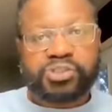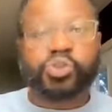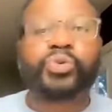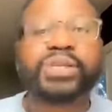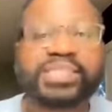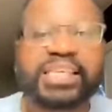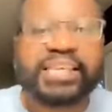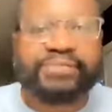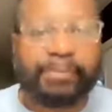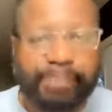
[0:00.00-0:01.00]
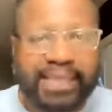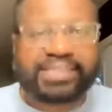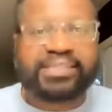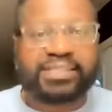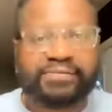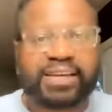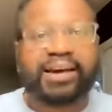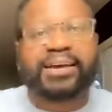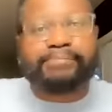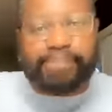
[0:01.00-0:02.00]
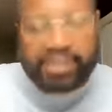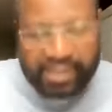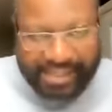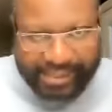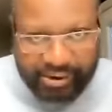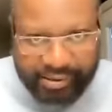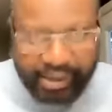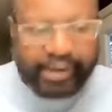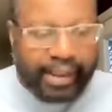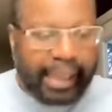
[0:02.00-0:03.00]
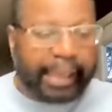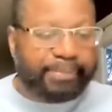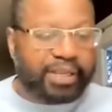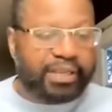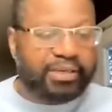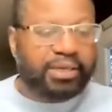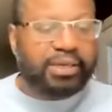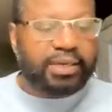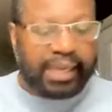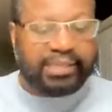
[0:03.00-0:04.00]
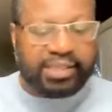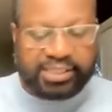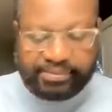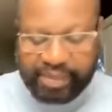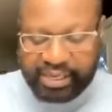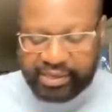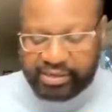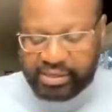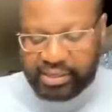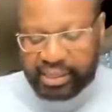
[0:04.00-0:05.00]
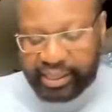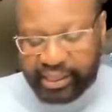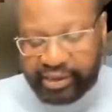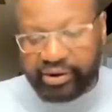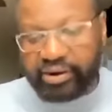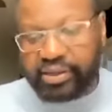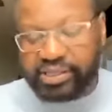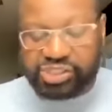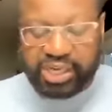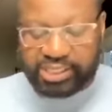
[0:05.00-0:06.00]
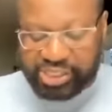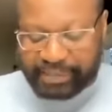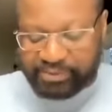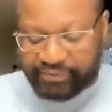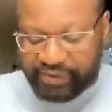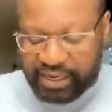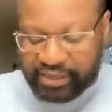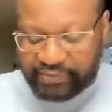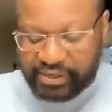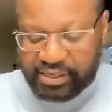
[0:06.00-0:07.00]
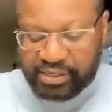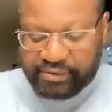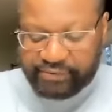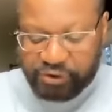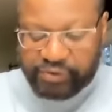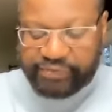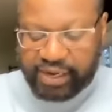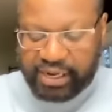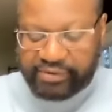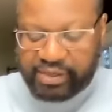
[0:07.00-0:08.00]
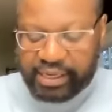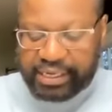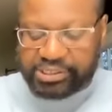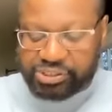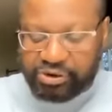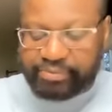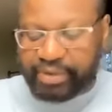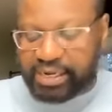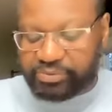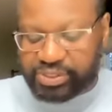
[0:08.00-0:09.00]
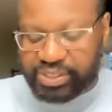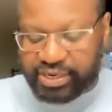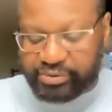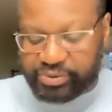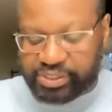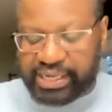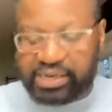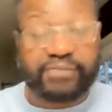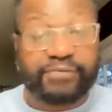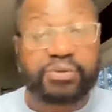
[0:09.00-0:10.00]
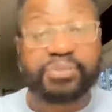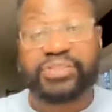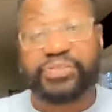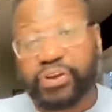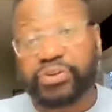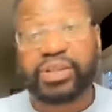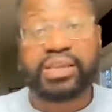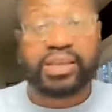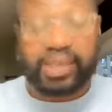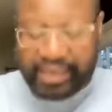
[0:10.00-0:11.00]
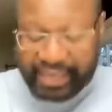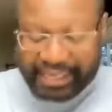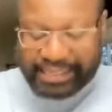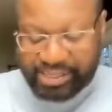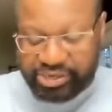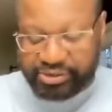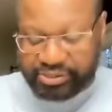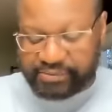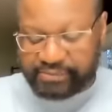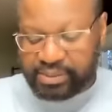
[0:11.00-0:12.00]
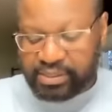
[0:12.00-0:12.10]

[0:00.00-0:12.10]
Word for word: to receive the blessings of God, but they're not happening like this man here in John chapter 5, verse 5. And a certain man was there which had an infirmity 30 and 8 years.